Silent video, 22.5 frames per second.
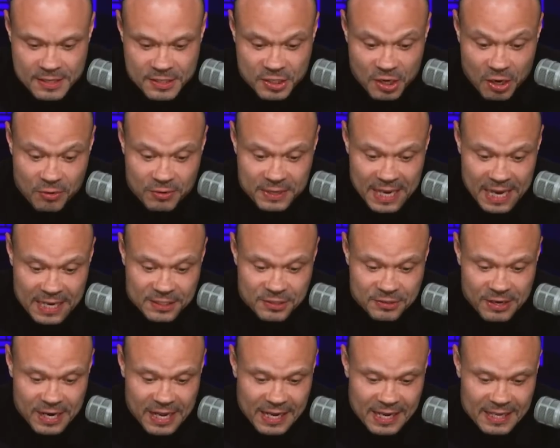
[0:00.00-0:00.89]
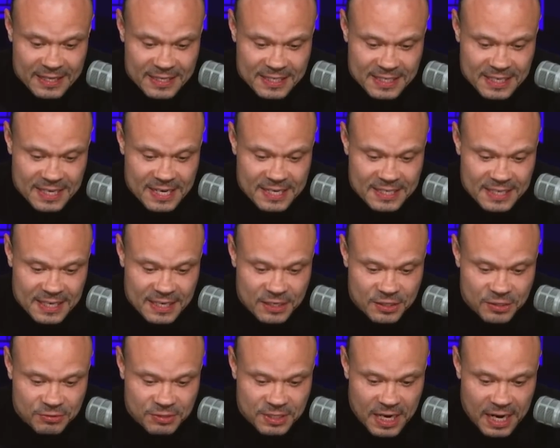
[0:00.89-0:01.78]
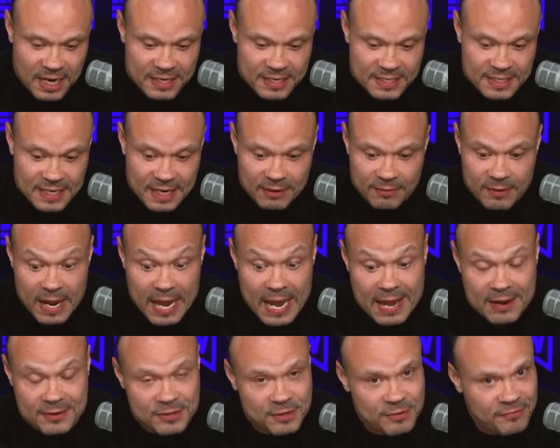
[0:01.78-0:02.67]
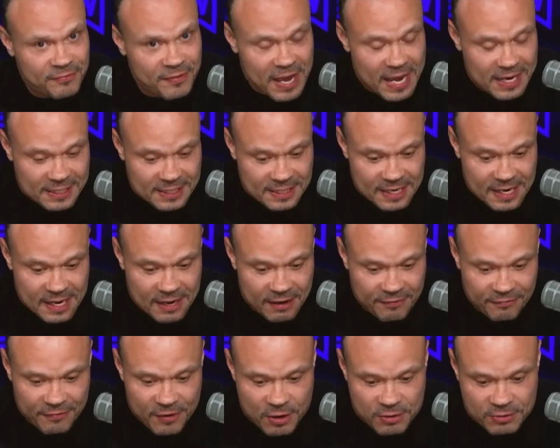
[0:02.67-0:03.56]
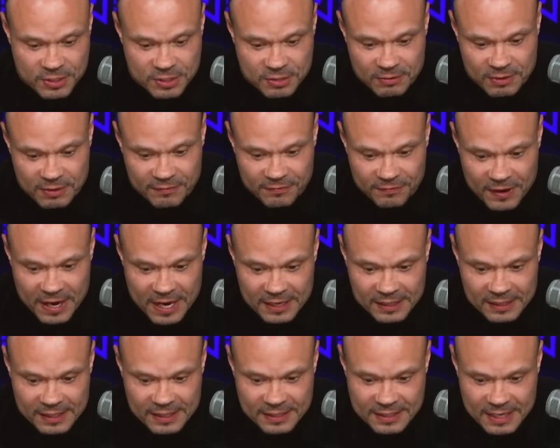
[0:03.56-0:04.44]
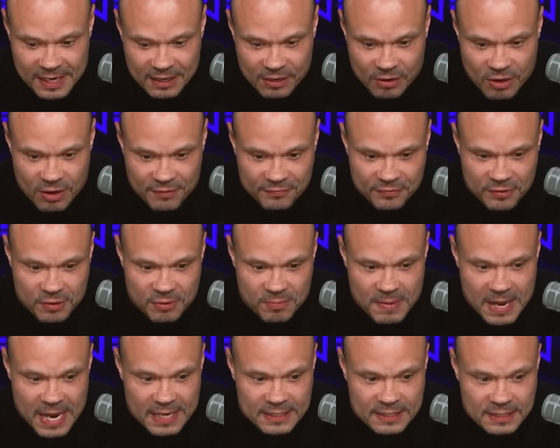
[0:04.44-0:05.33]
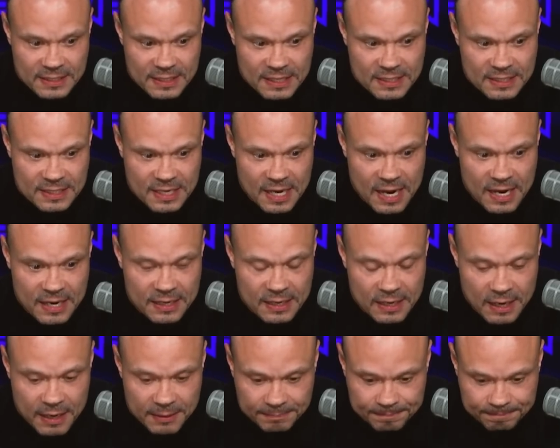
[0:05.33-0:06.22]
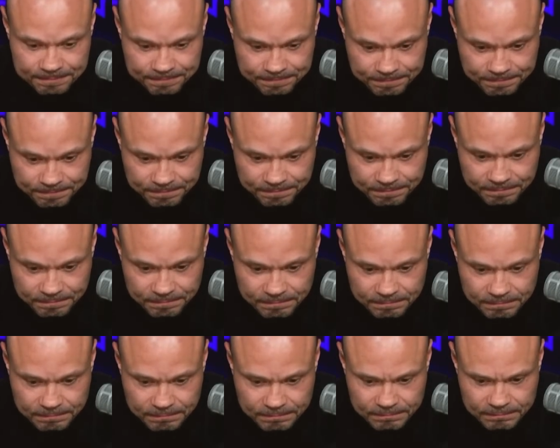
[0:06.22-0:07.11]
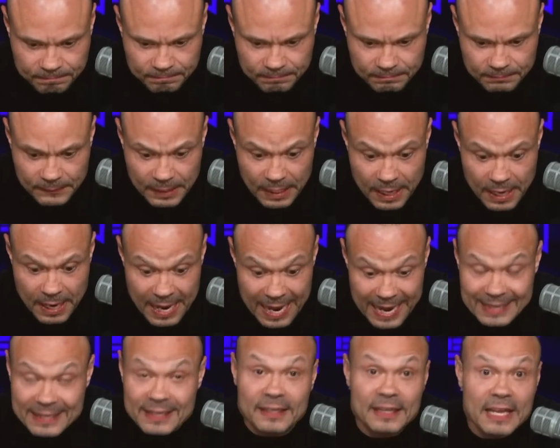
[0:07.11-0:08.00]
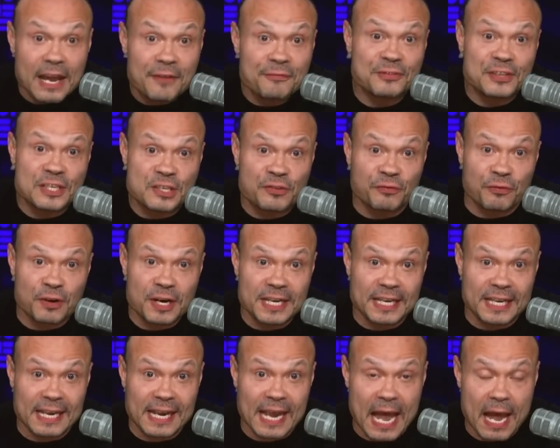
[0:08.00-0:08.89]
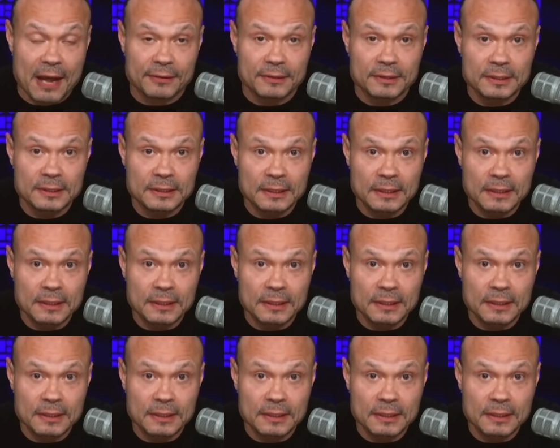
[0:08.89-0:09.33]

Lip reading: So yesterday, again, the CDC issues guidance saying, wow, you vaccinated folks, you can finally take off your masks inside. And the left is freaking out.